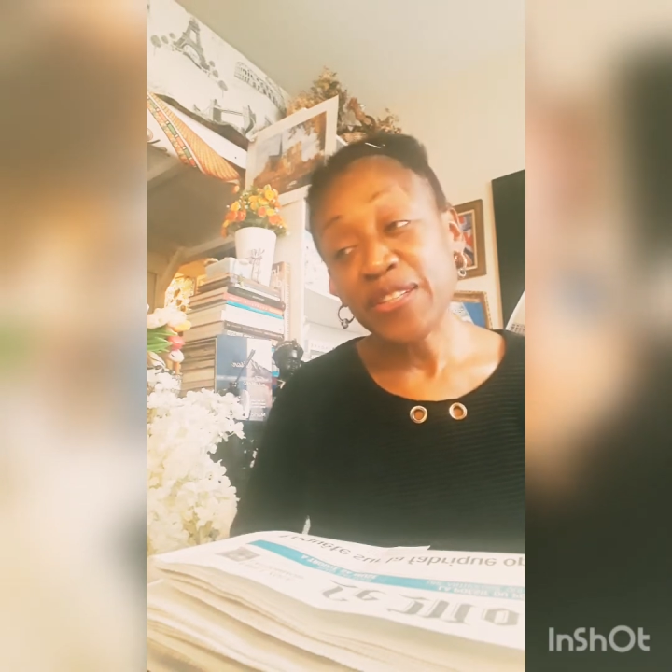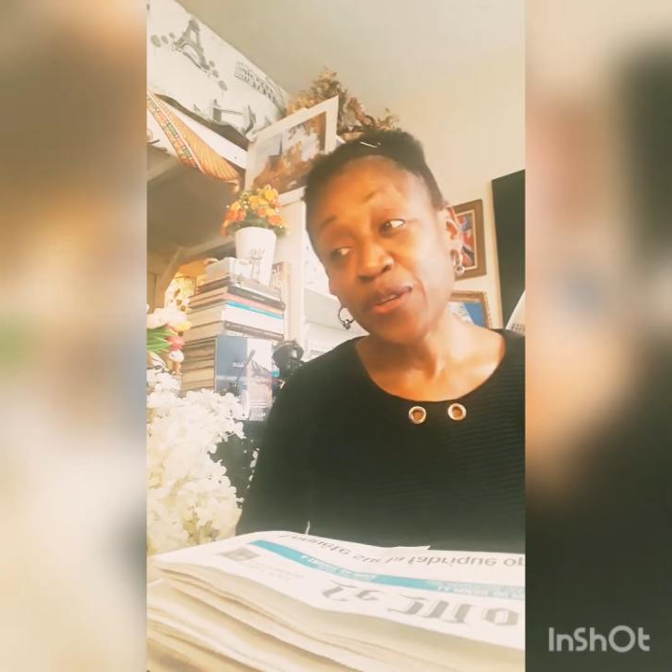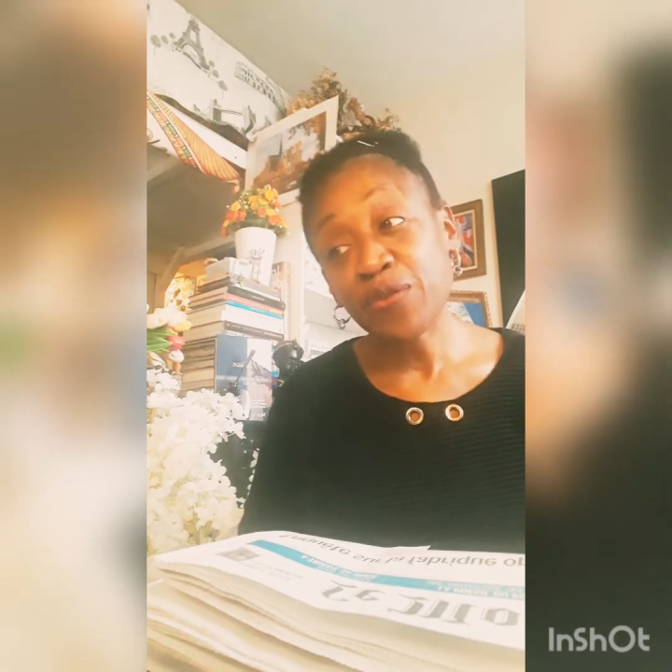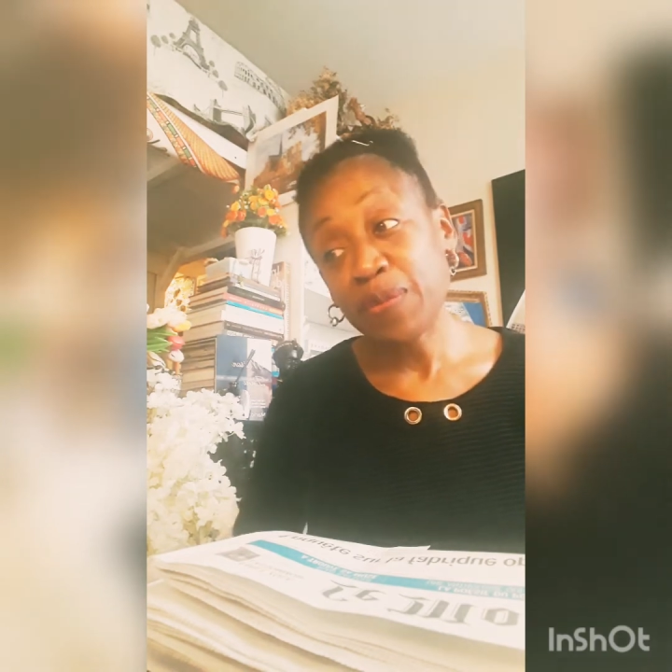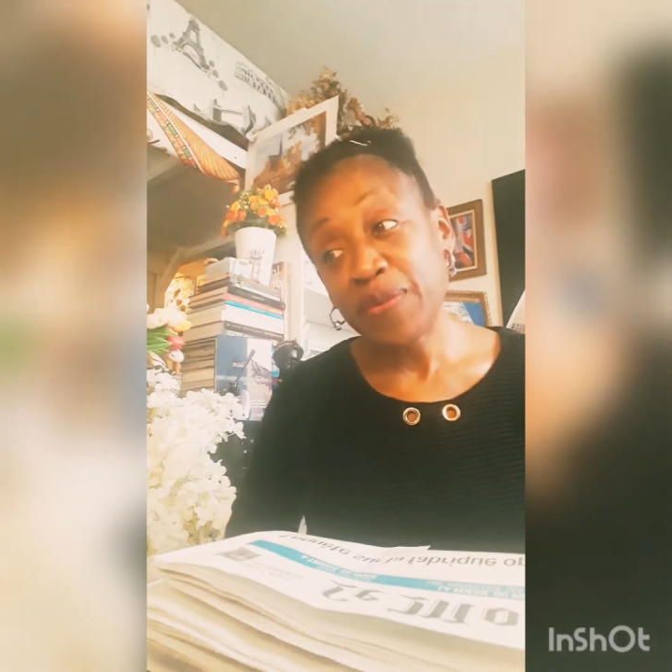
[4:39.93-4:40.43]

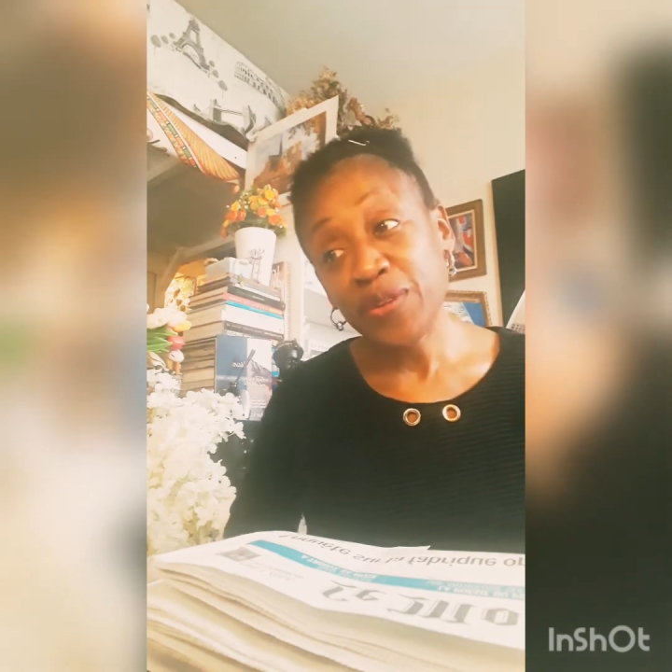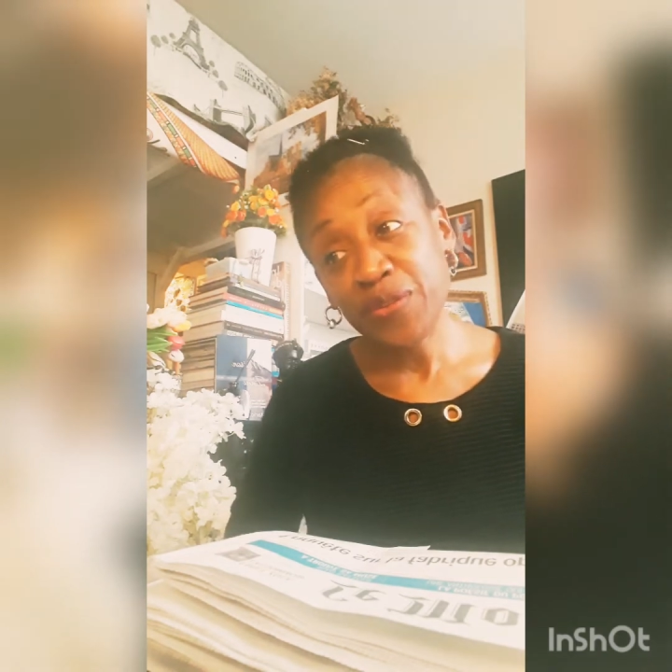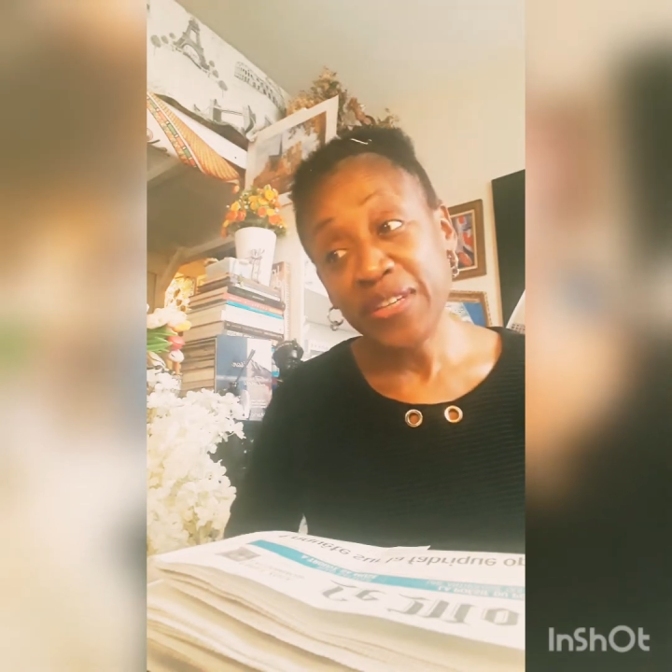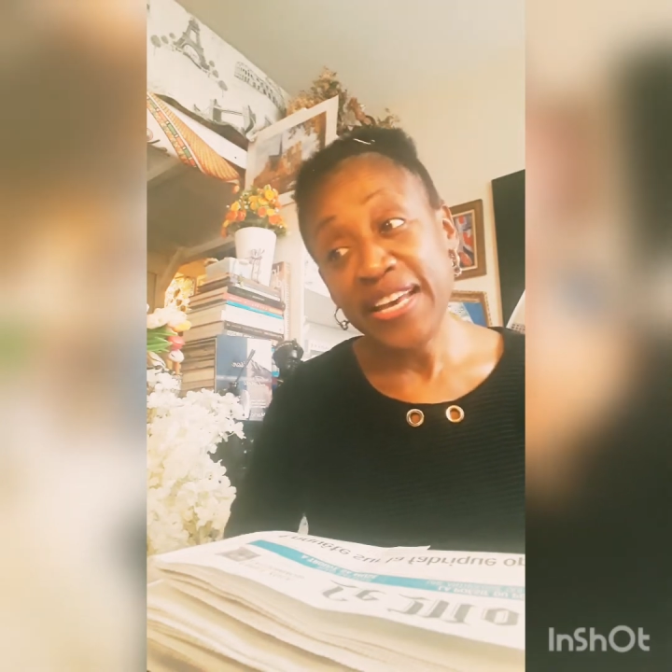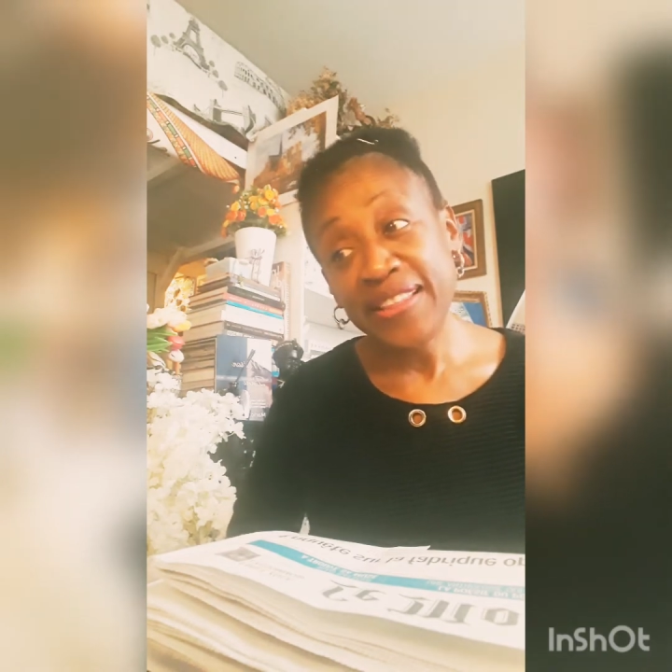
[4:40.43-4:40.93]
don't
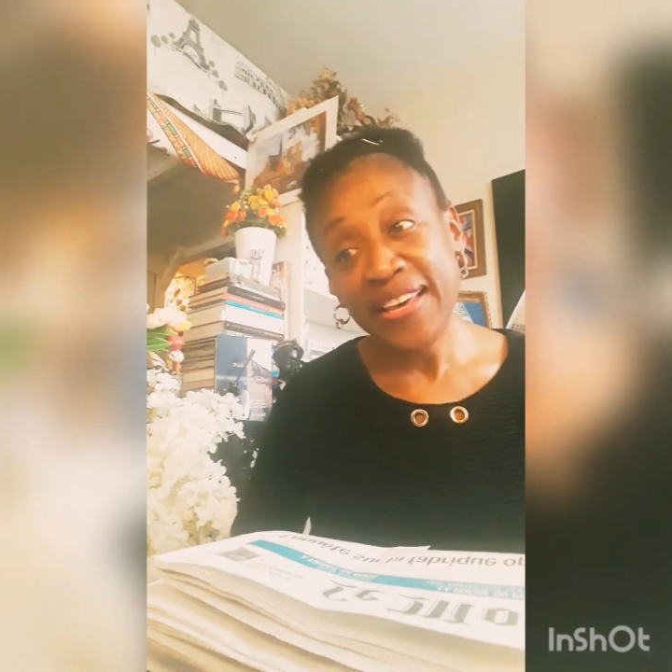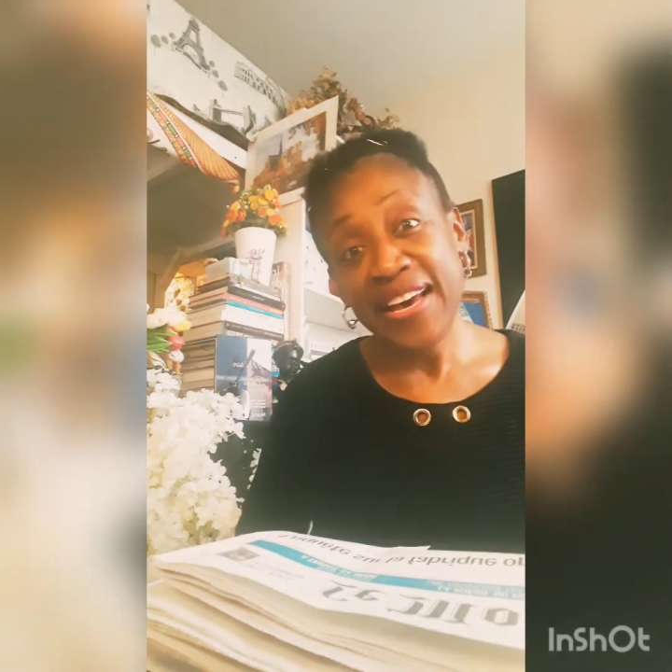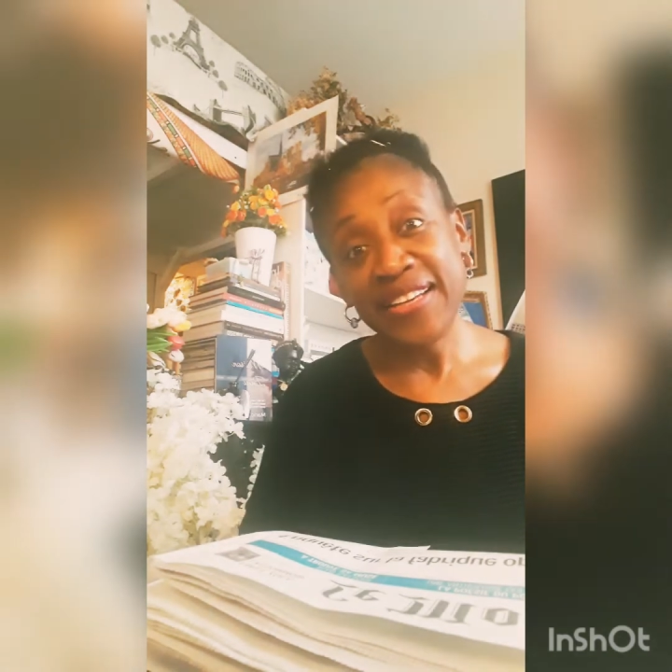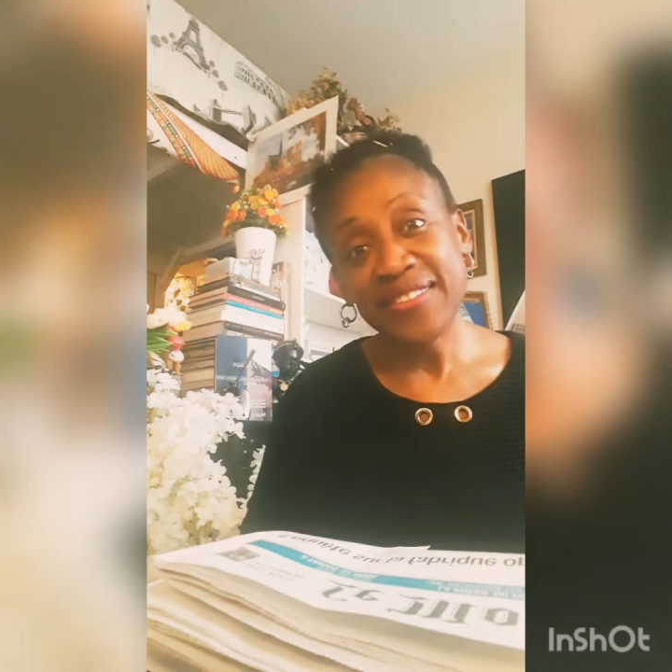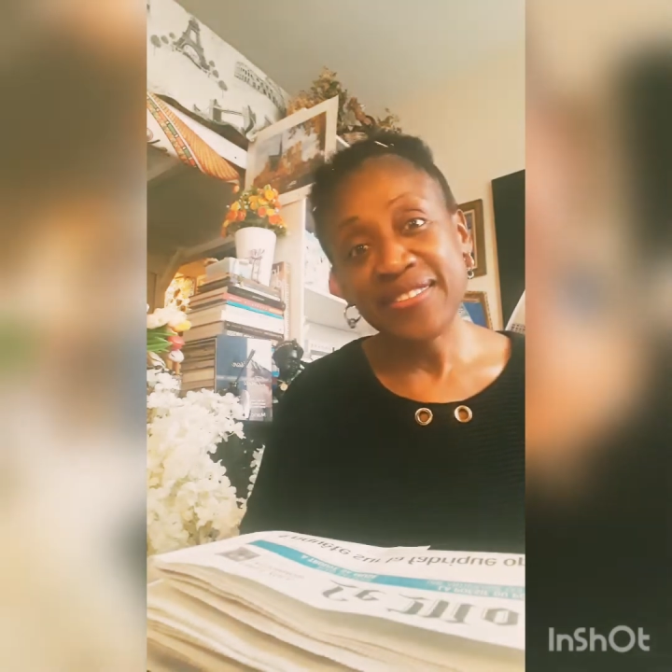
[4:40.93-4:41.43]
forget
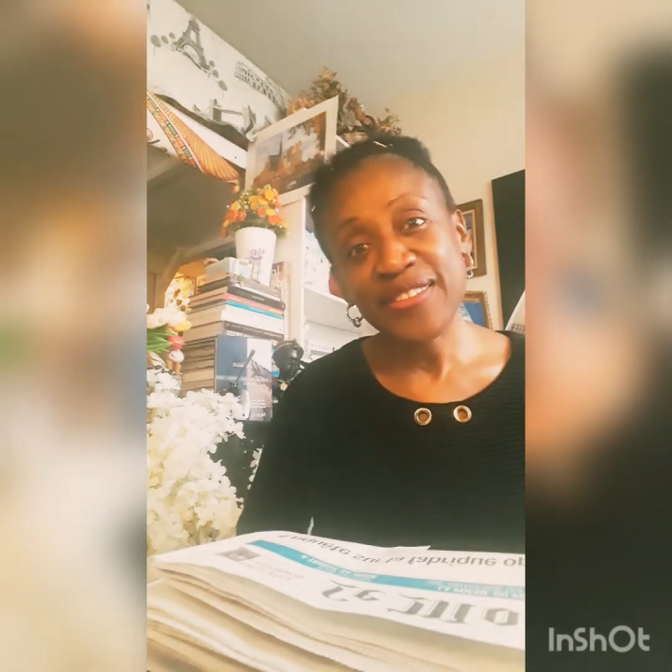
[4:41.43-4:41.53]
that